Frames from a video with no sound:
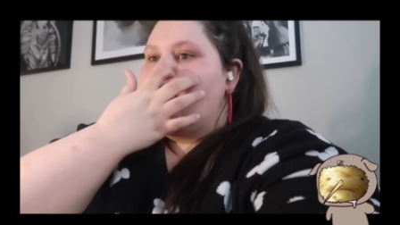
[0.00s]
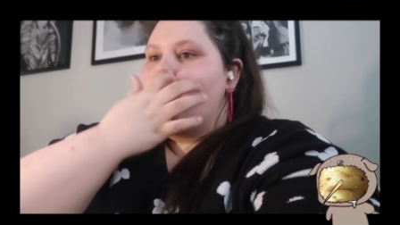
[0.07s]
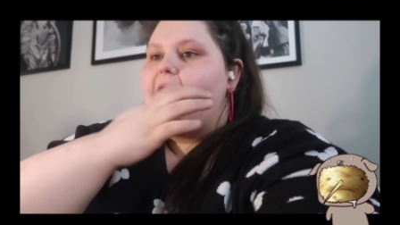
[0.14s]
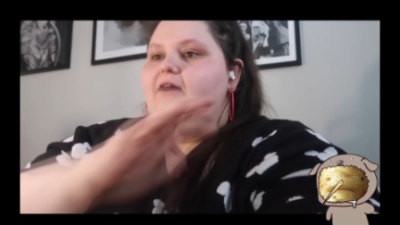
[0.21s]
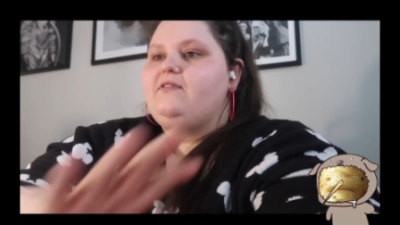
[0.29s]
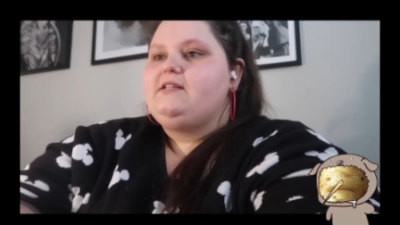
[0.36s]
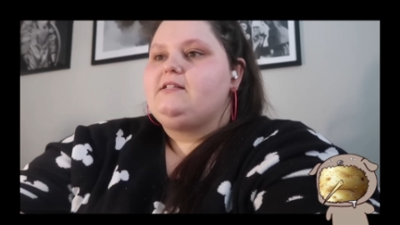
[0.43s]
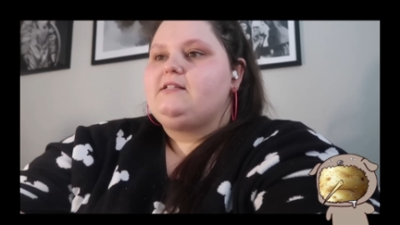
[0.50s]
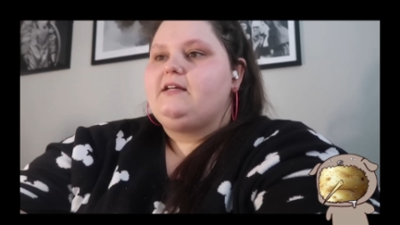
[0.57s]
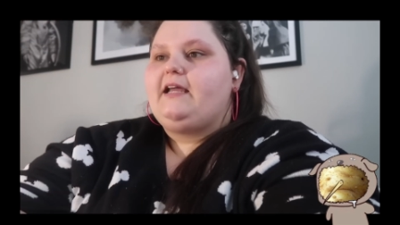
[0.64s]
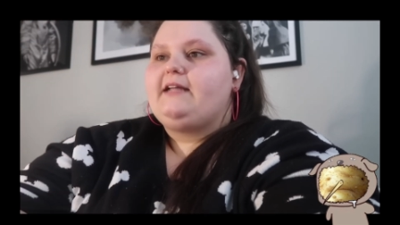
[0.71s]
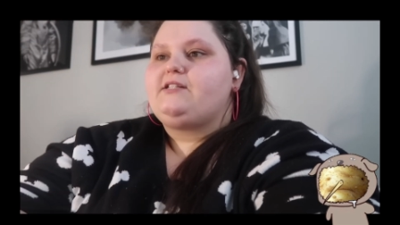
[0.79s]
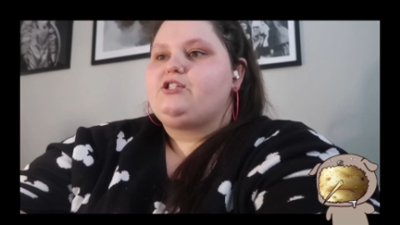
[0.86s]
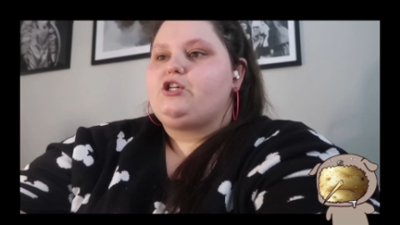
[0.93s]
I'm having to
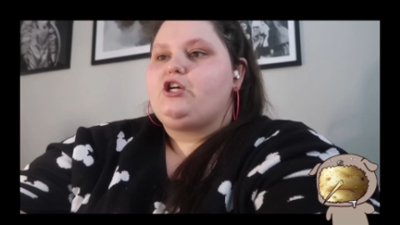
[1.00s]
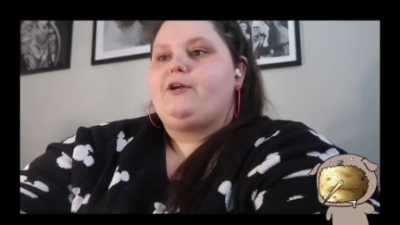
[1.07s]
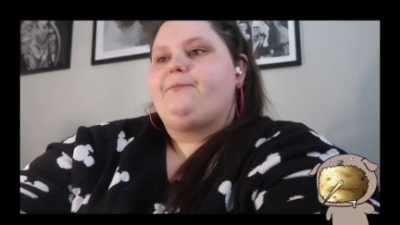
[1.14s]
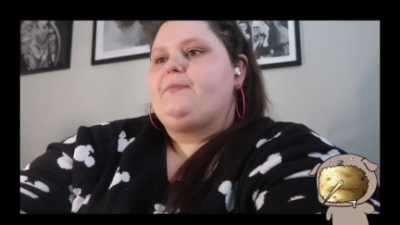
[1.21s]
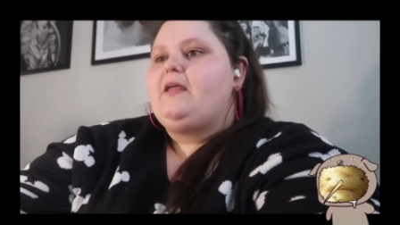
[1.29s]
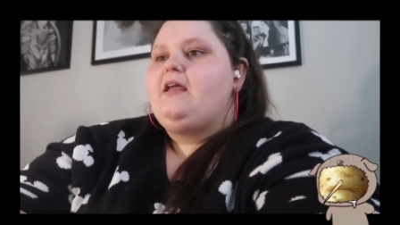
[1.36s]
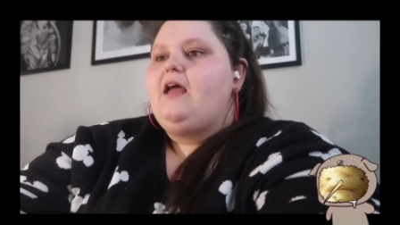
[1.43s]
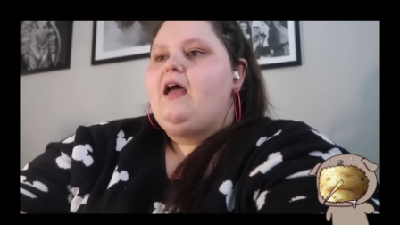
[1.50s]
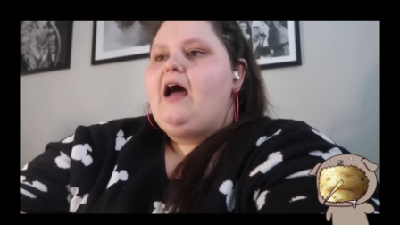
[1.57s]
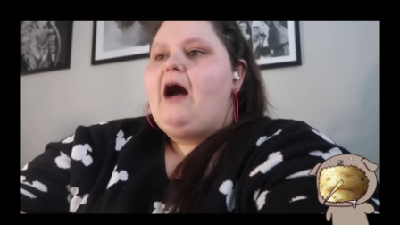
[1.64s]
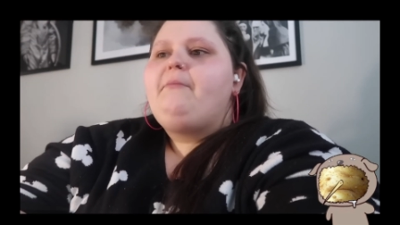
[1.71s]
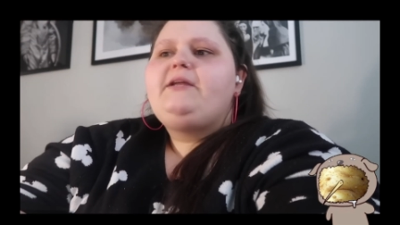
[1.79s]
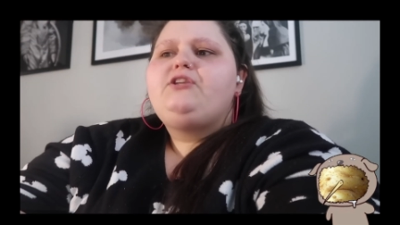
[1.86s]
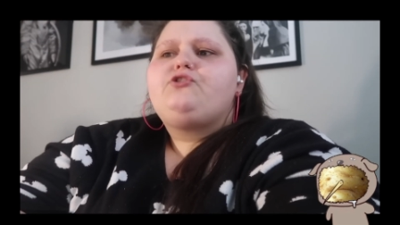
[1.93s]
answer,
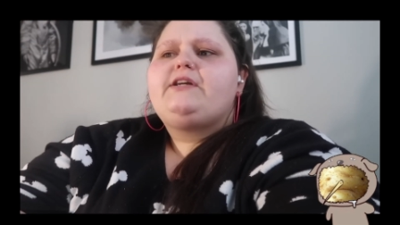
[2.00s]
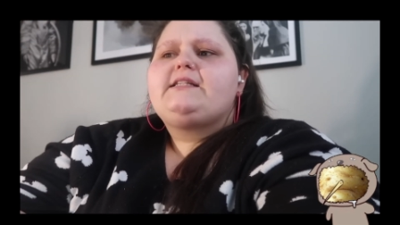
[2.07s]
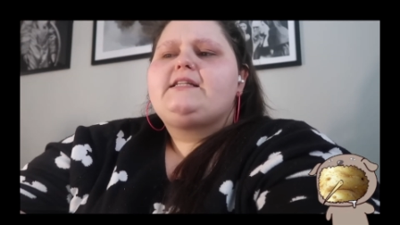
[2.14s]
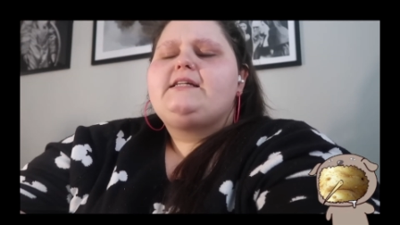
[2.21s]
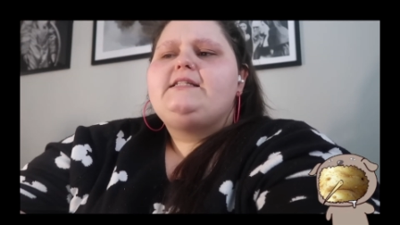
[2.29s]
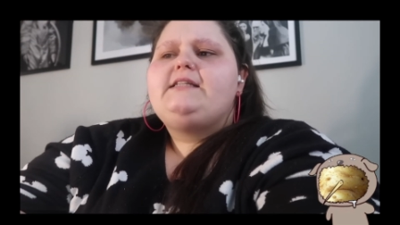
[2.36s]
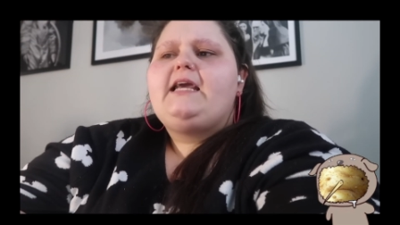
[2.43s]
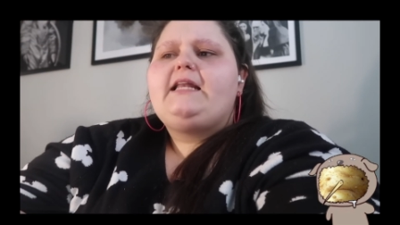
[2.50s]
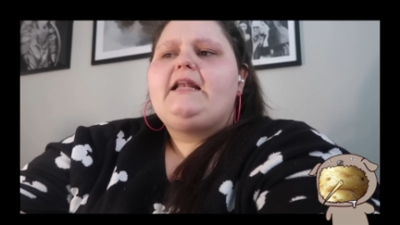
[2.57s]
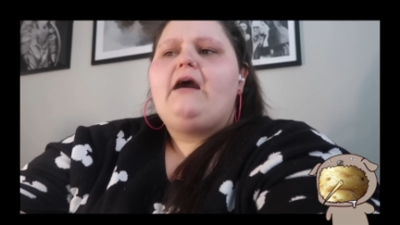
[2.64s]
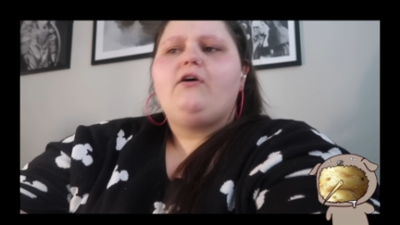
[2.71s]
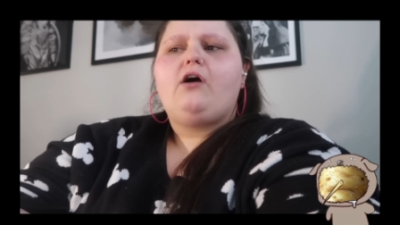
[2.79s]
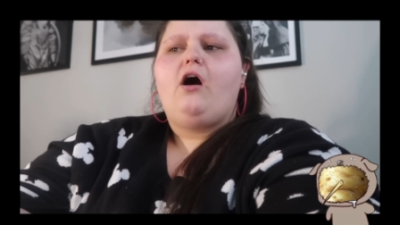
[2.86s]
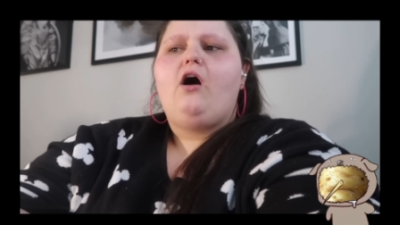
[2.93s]
how many drinks containing
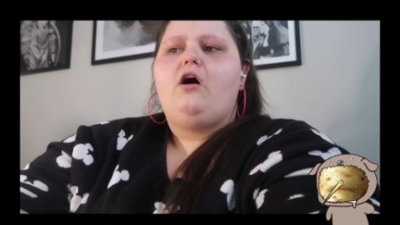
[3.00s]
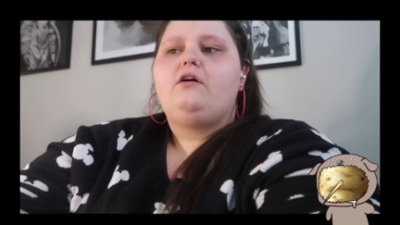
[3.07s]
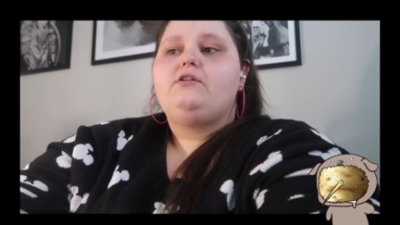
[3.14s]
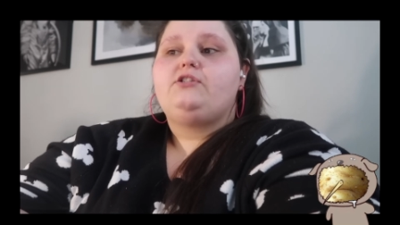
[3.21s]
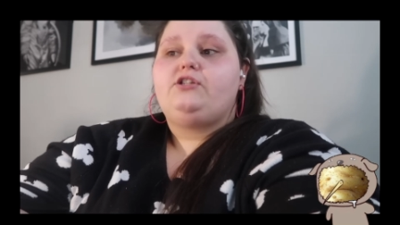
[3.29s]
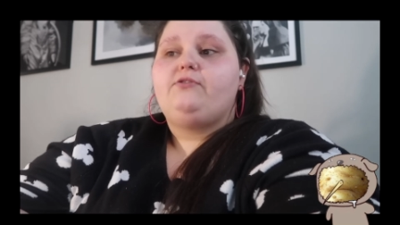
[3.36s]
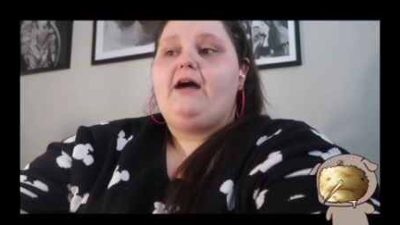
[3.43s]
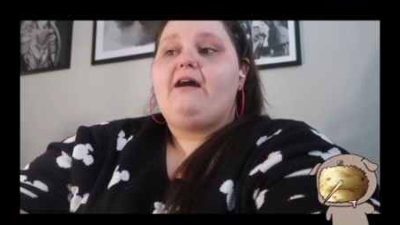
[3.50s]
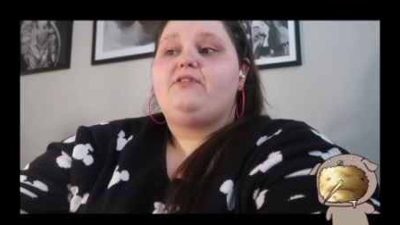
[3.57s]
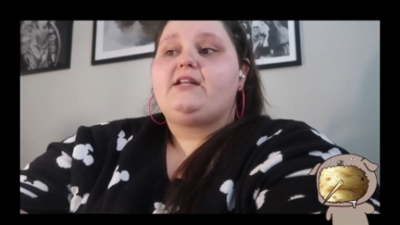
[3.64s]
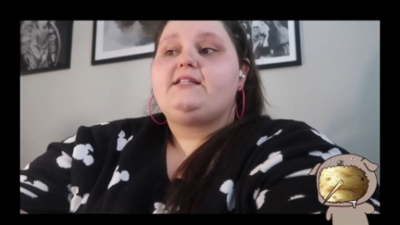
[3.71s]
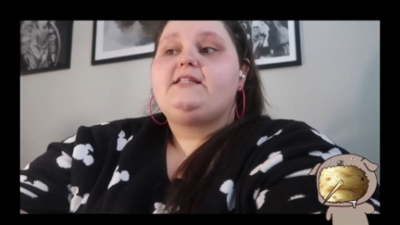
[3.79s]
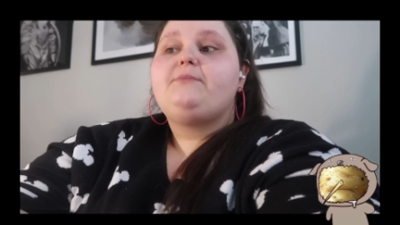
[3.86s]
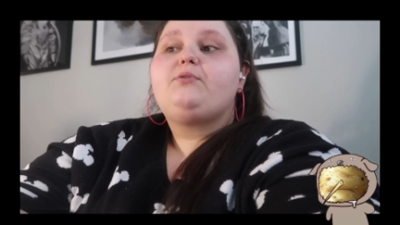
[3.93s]
alcohol do you have
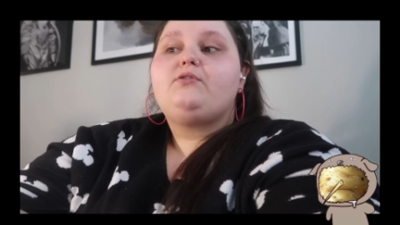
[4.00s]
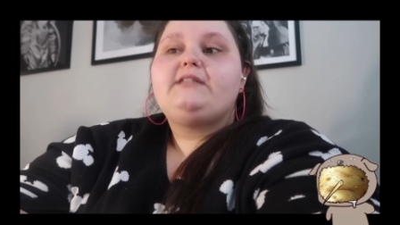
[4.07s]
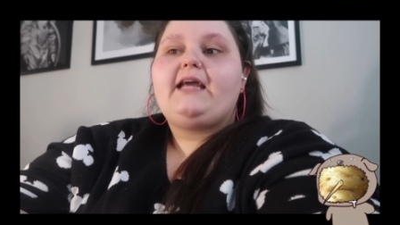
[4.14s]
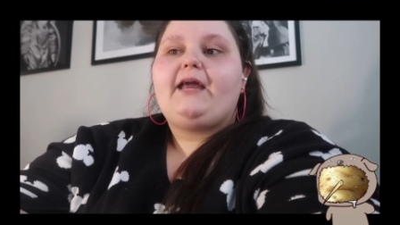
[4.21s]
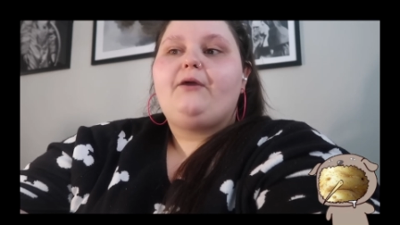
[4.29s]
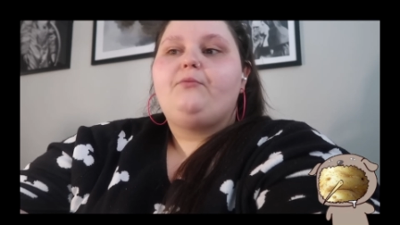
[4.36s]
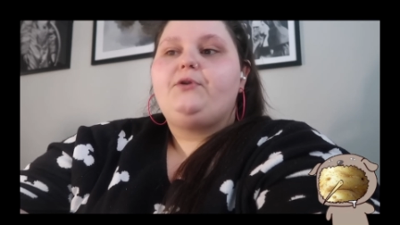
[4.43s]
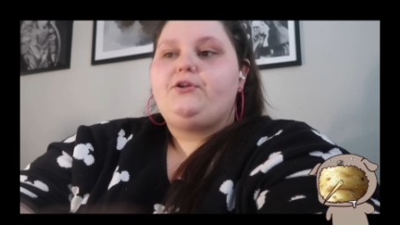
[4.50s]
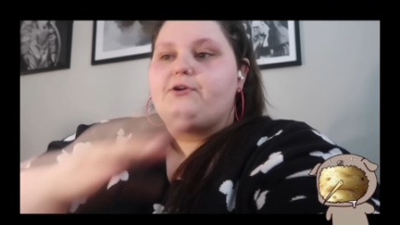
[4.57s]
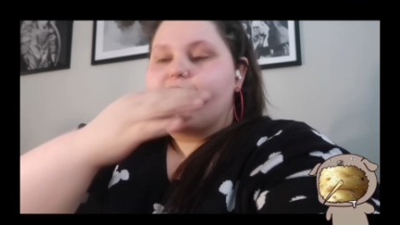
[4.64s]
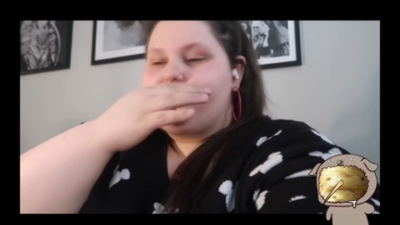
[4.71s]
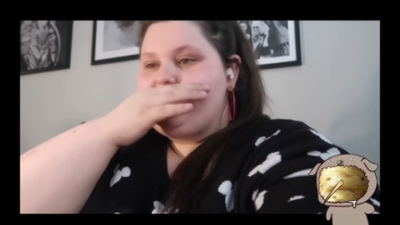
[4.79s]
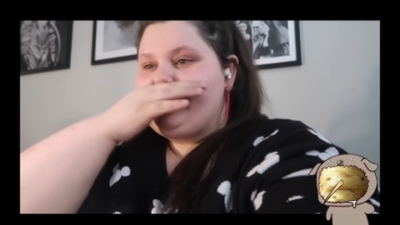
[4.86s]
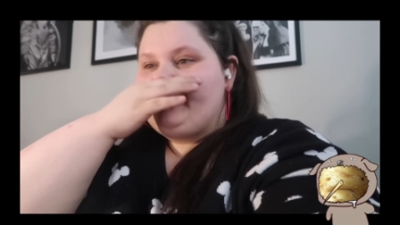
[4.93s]
on a typical day when you are
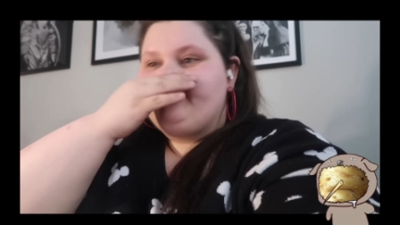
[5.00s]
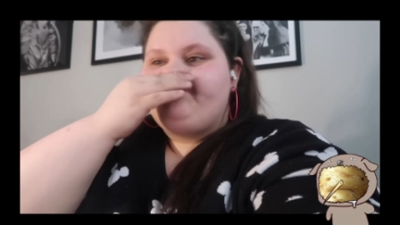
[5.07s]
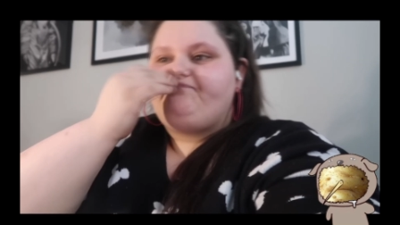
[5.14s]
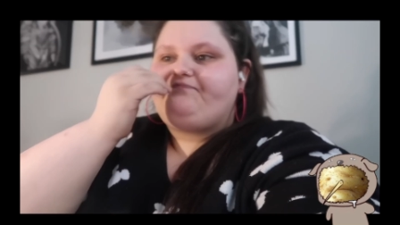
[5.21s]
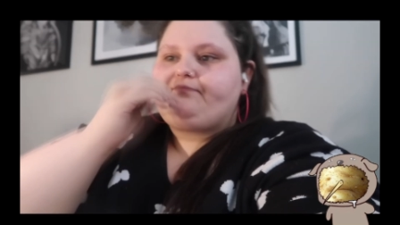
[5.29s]
drinking?